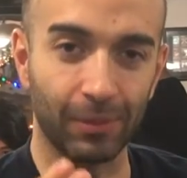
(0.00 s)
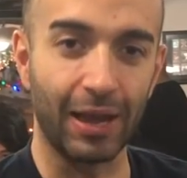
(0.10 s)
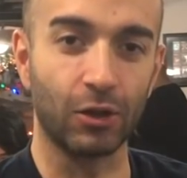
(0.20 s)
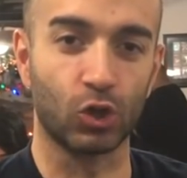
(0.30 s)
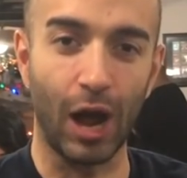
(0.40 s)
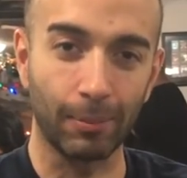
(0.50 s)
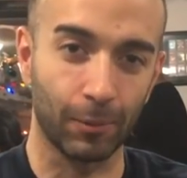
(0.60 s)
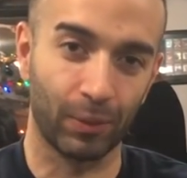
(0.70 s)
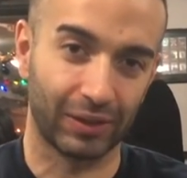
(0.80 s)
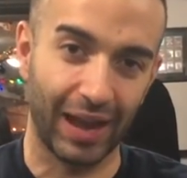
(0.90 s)
Knight trap that
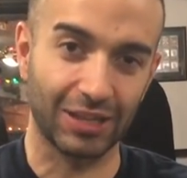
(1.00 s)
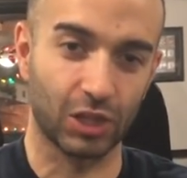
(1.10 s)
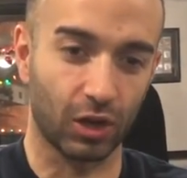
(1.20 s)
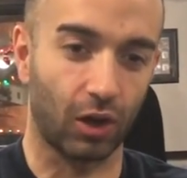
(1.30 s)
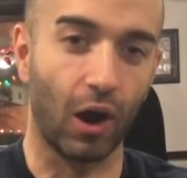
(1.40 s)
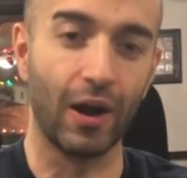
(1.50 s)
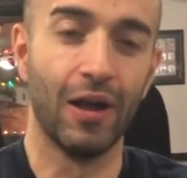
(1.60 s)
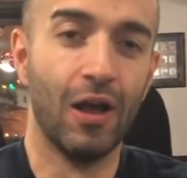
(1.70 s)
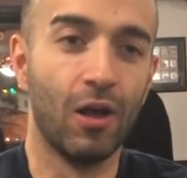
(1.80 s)
protects the card.